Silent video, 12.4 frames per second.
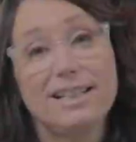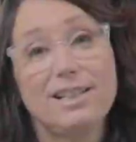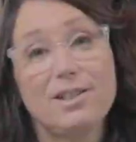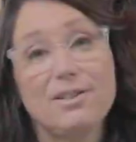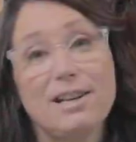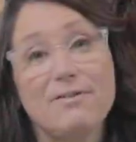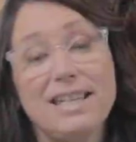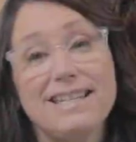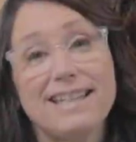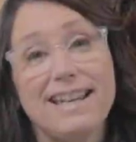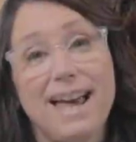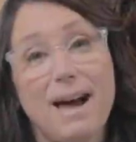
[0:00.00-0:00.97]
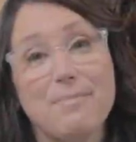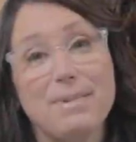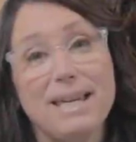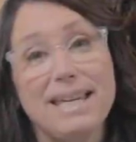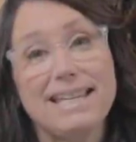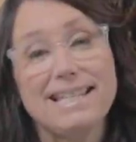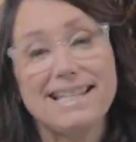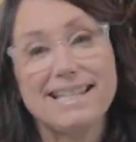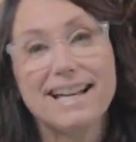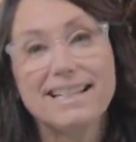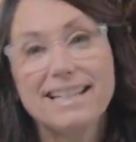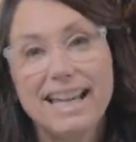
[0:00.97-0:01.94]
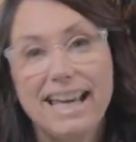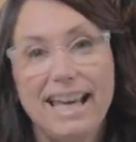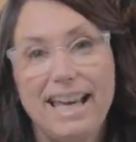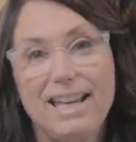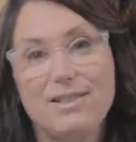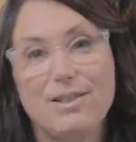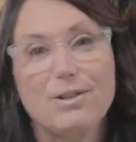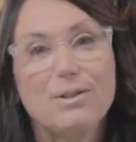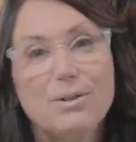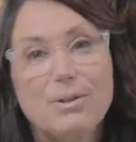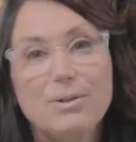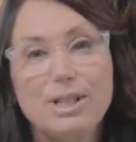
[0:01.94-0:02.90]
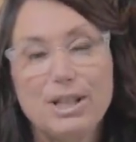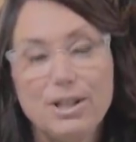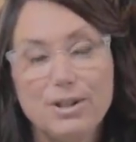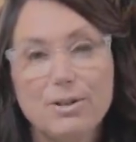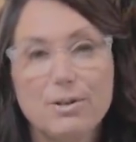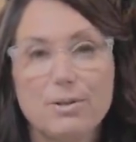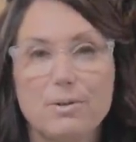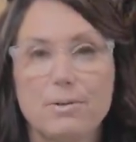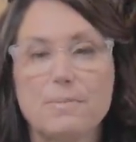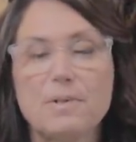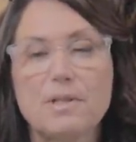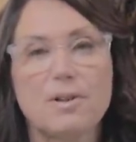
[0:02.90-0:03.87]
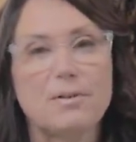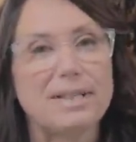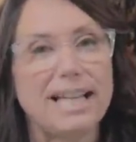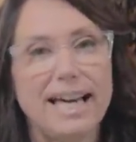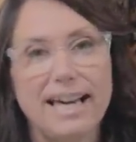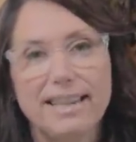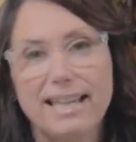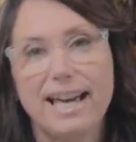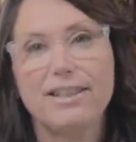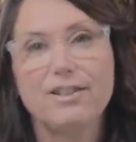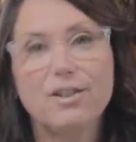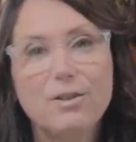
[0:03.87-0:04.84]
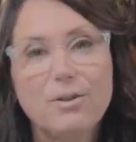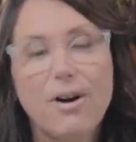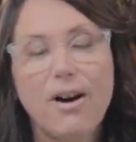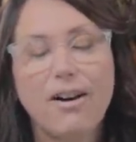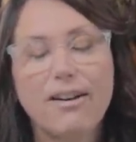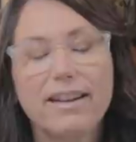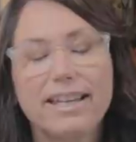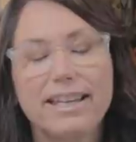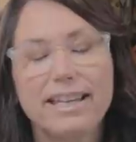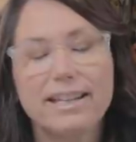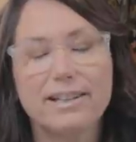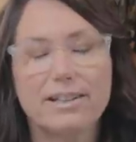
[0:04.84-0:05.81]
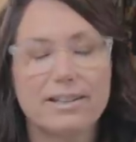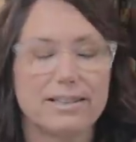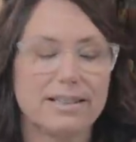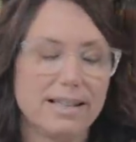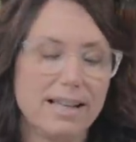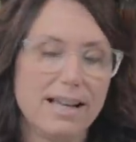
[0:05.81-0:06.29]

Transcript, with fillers: hello lovies, and happy Sunday to you. I'm so glad that you are here.